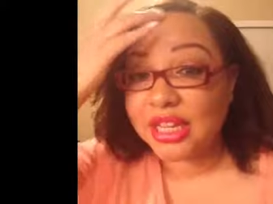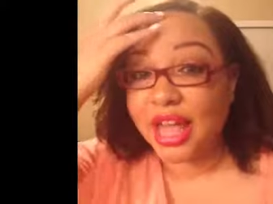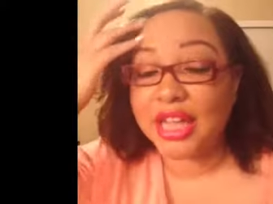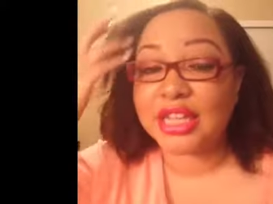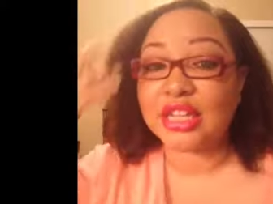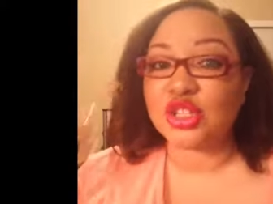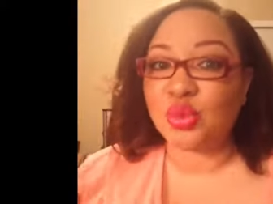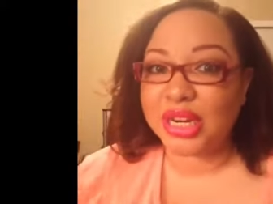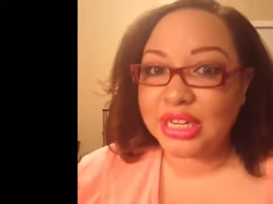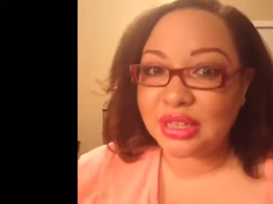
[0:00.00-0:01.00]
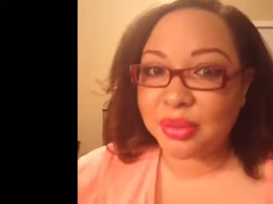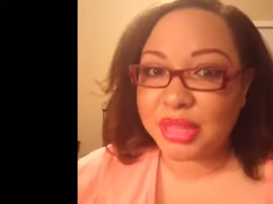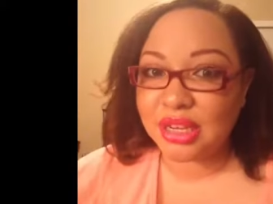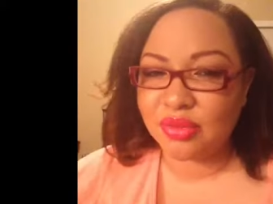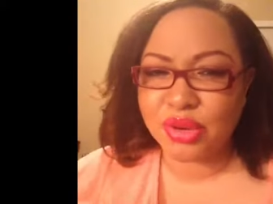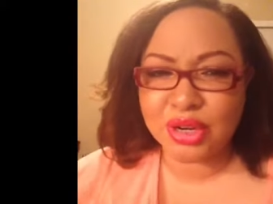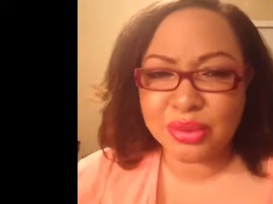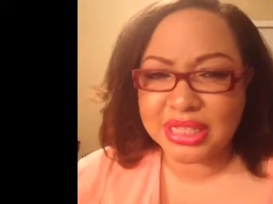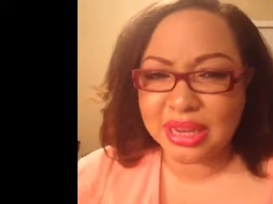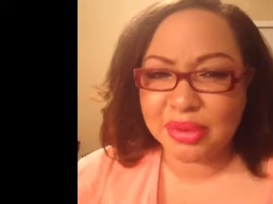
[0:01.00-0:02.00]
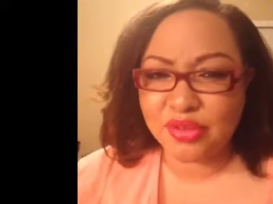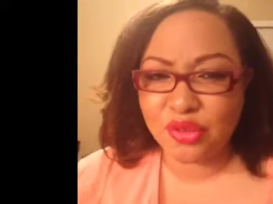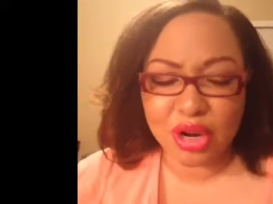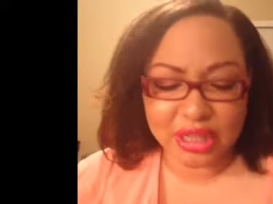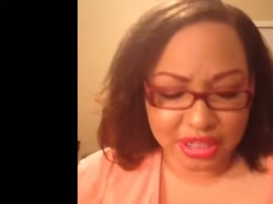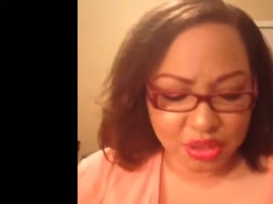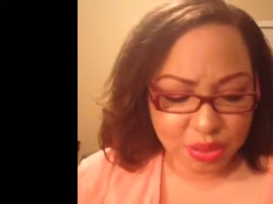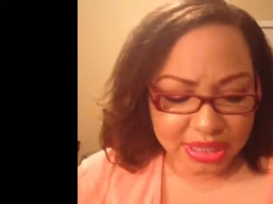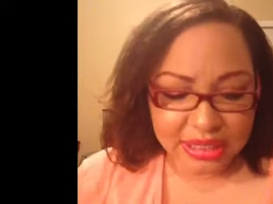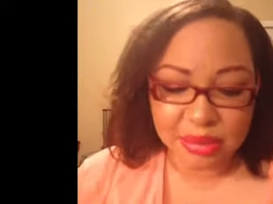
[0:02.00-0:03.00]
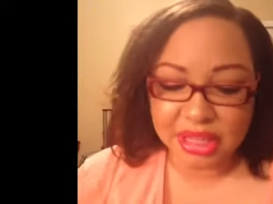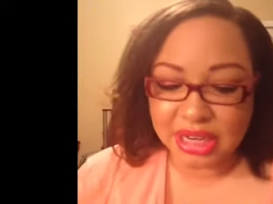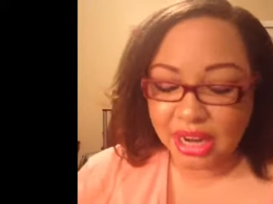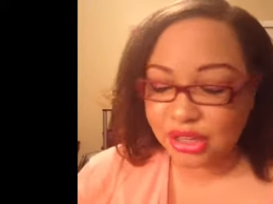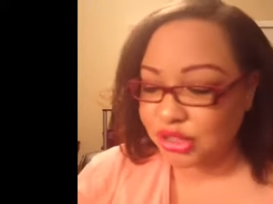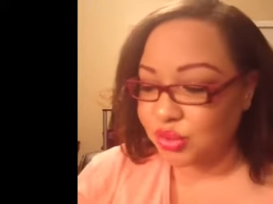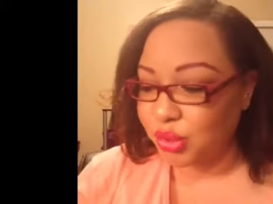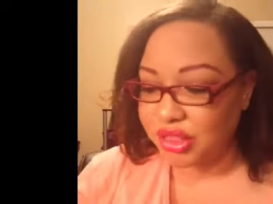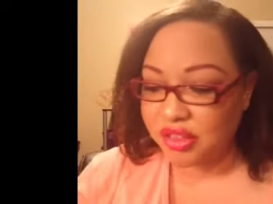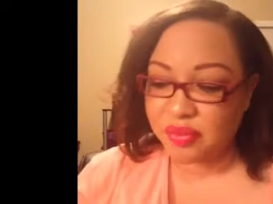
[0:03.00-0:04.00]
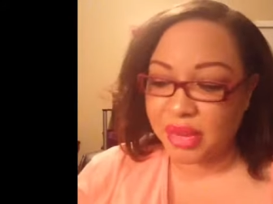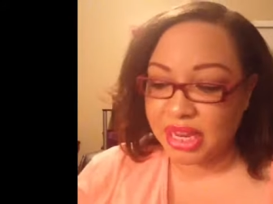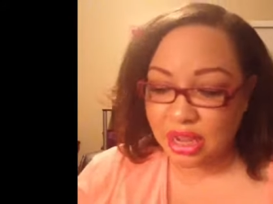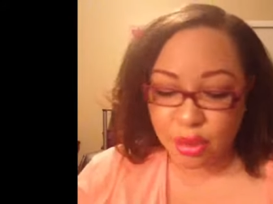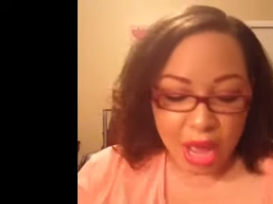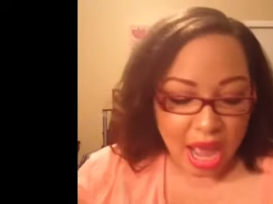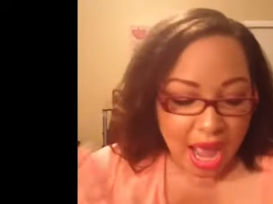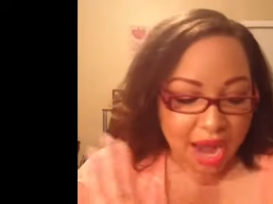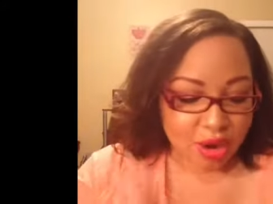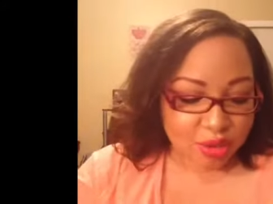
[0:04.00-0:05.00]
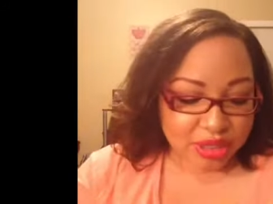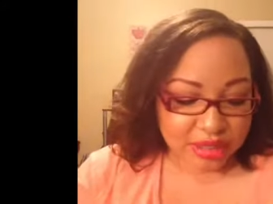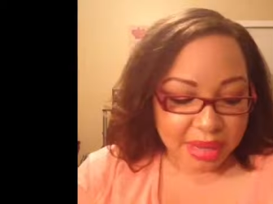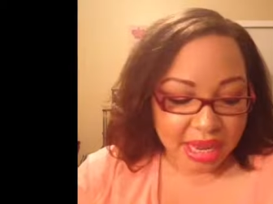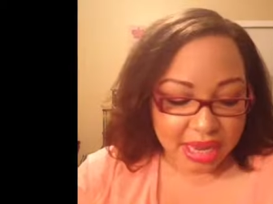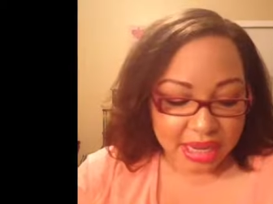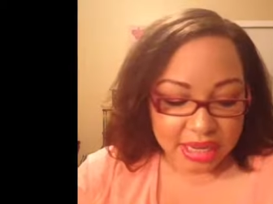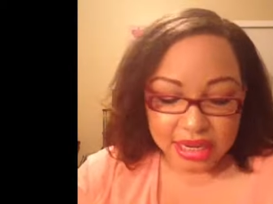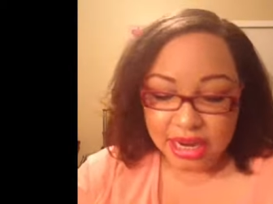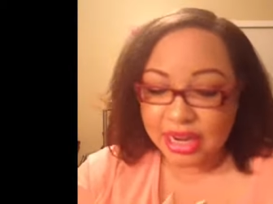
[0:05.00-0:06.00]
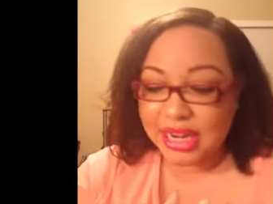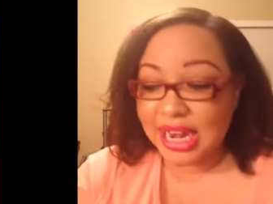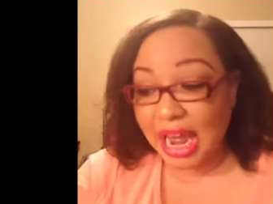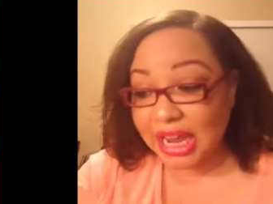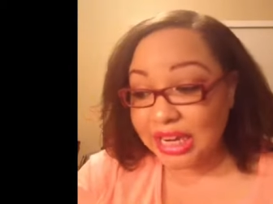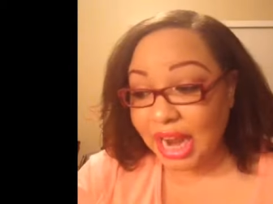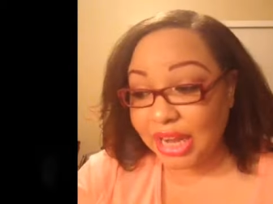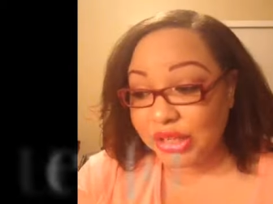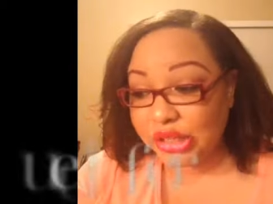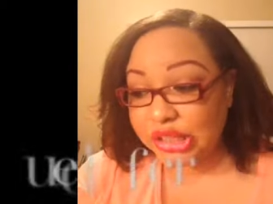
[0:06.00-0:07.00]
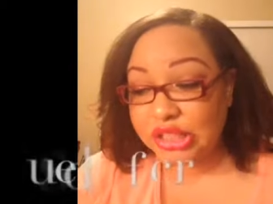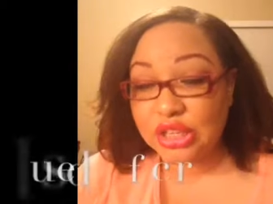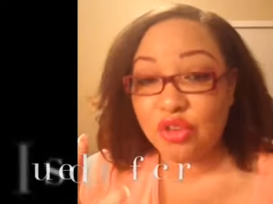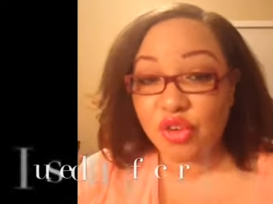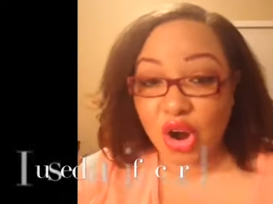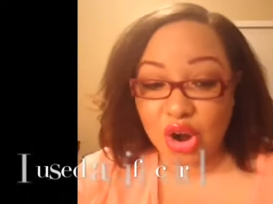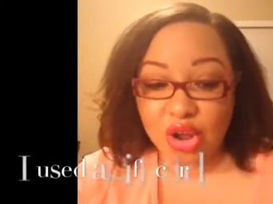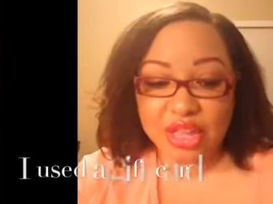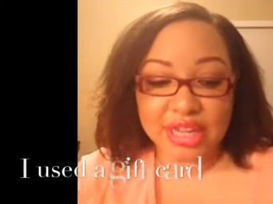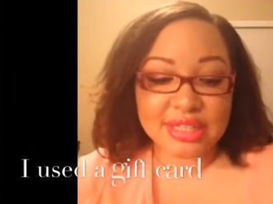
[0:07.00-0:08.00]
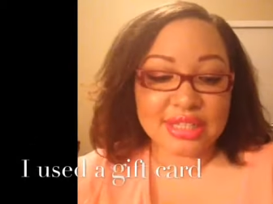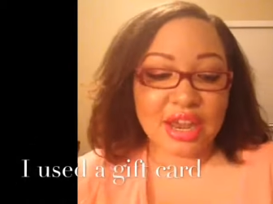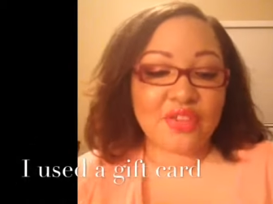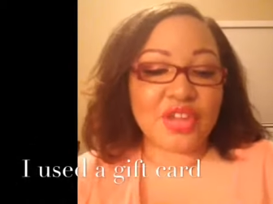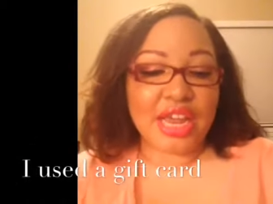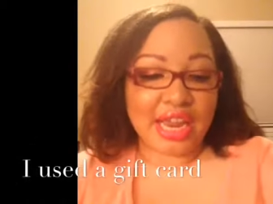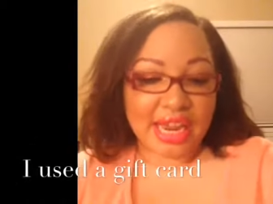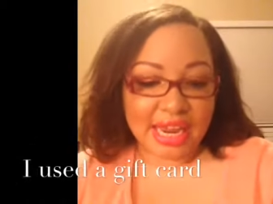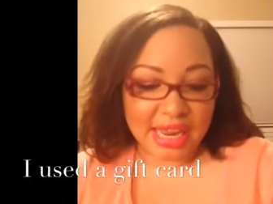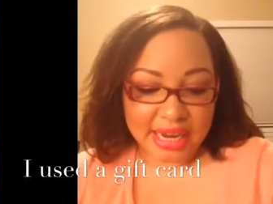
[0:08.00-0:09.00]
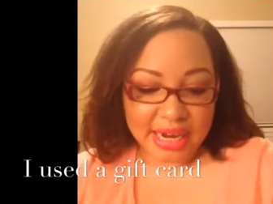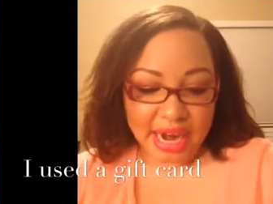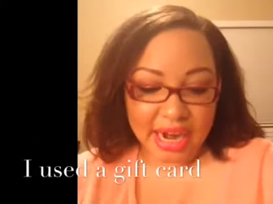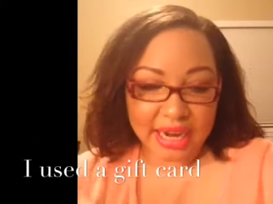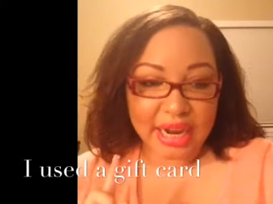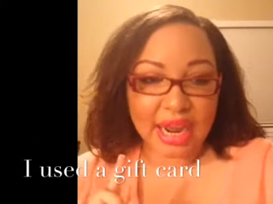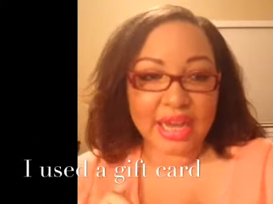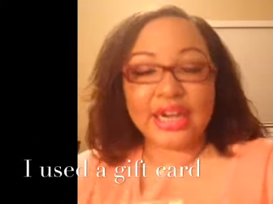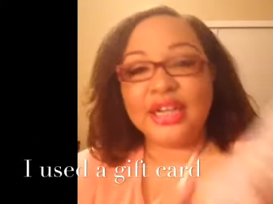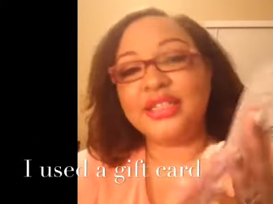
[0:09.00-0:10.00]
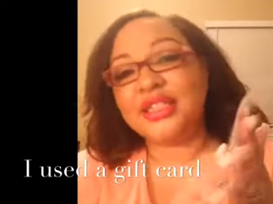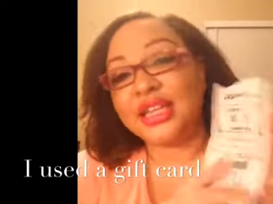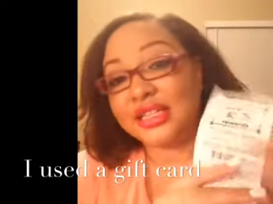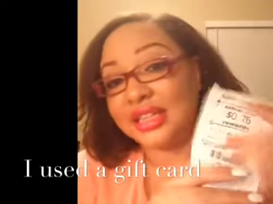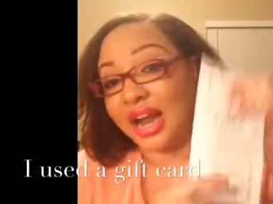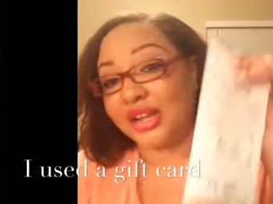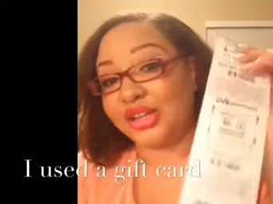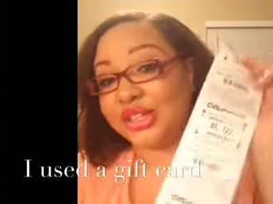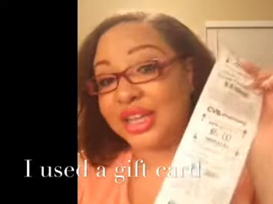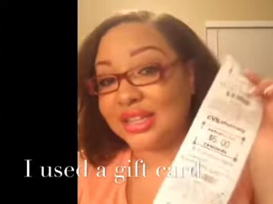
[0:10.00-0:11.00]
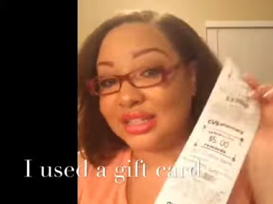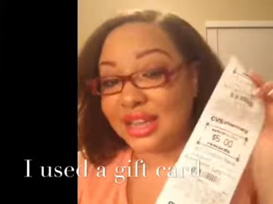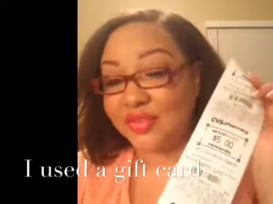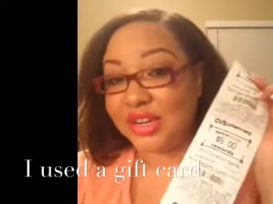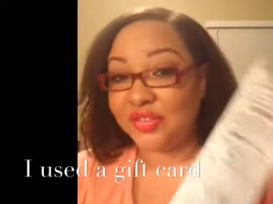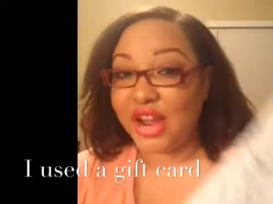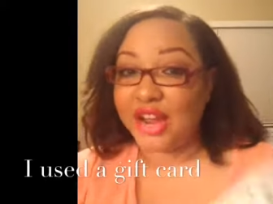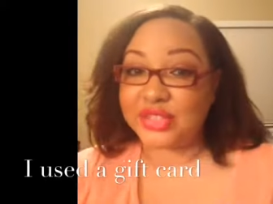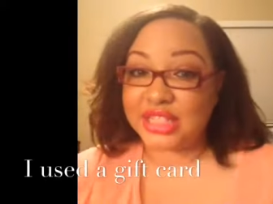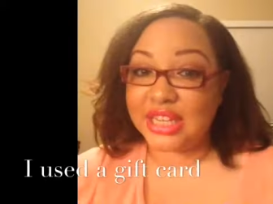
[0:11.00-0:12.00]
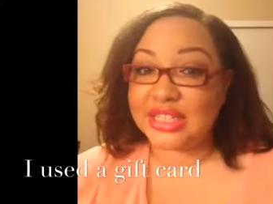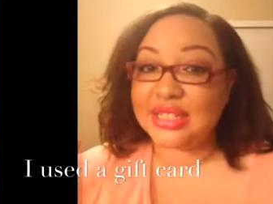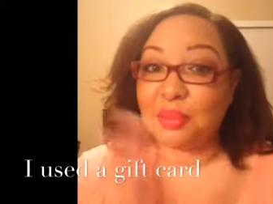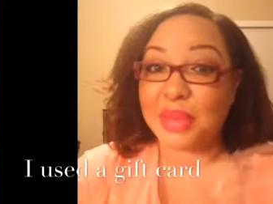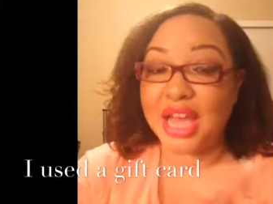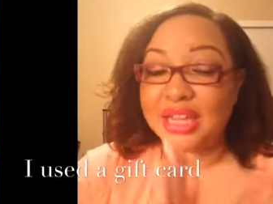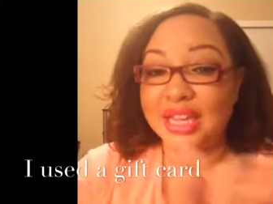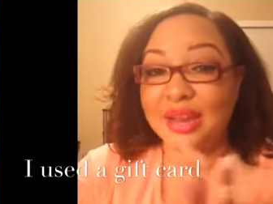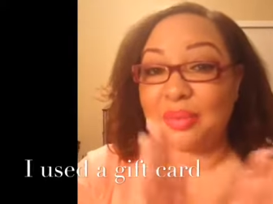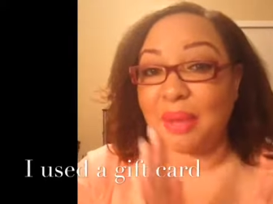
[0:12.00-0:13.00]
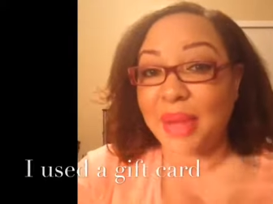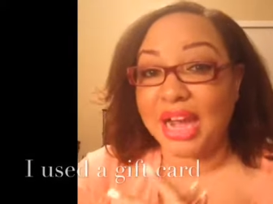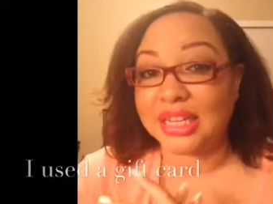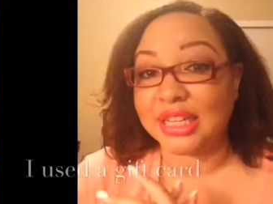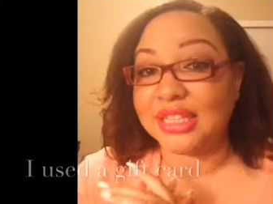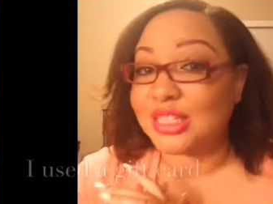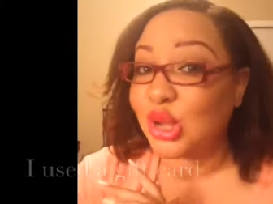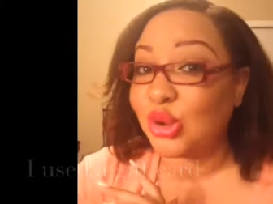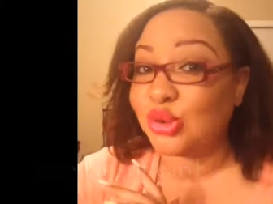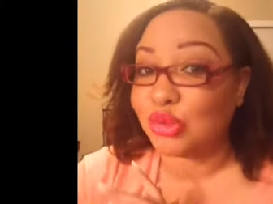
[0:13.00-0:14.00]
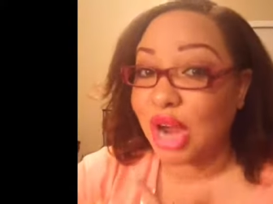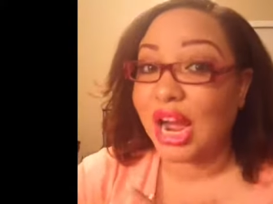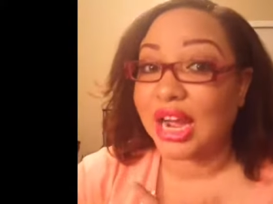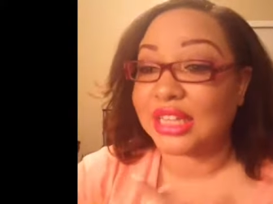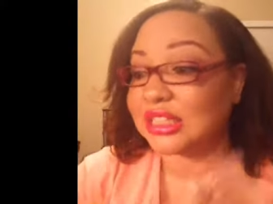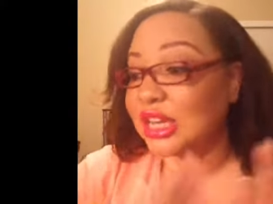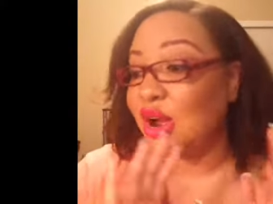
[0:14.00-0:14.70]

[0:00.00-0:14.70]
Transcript: like 20 something, what did we say before? Like 20 something dollars worth of makeup. I only paid $9 for all that stuff and I got $6.75 back in my pocket. So you guys,